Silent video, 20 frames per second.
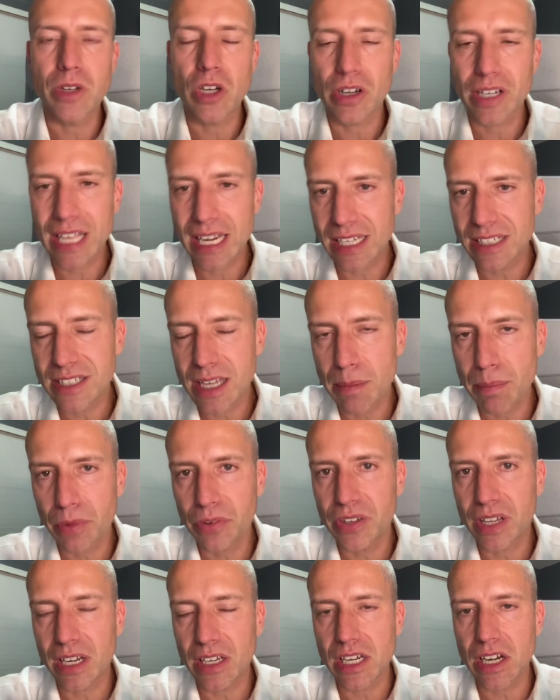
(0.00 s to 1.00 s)
you're getting
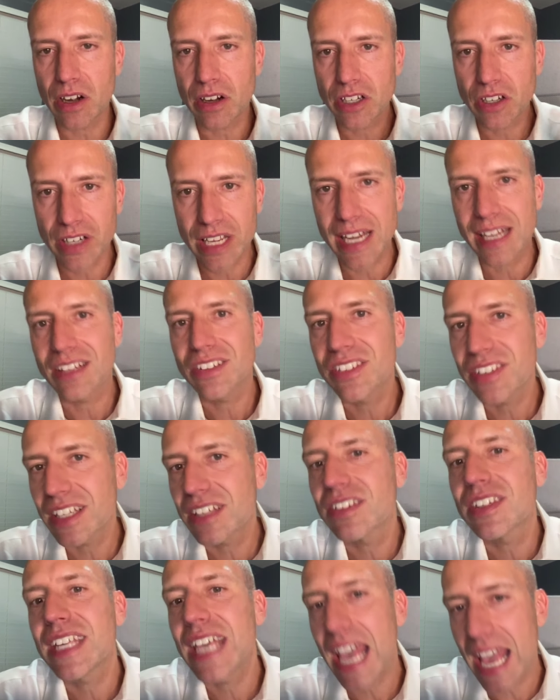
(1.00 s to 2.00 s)
10% a year, you're getting
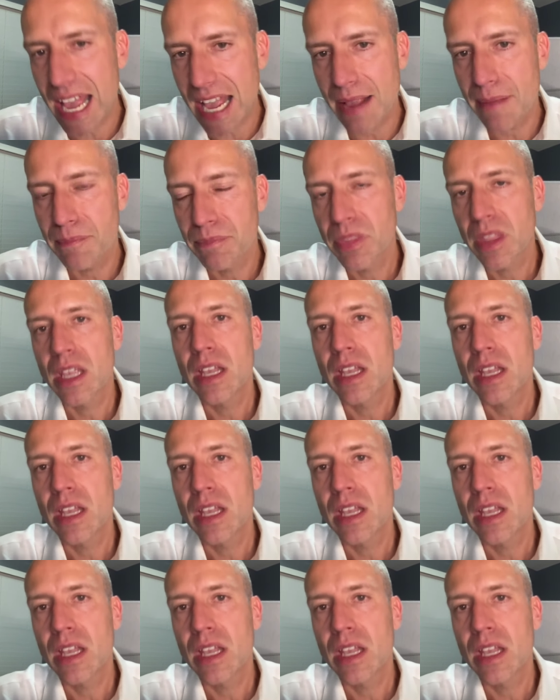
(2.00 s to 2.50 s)
$6,000